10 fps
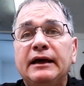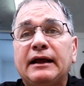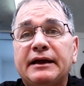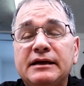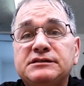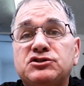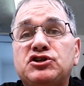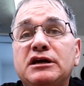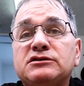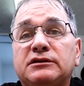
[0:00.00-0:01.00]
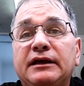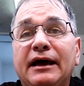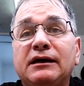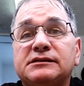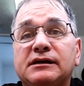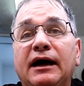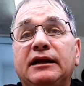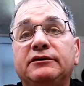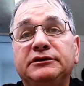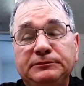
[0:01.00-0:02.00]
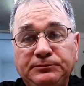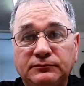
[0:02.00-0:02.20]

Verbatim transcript: And I guess the cheese on the outside of it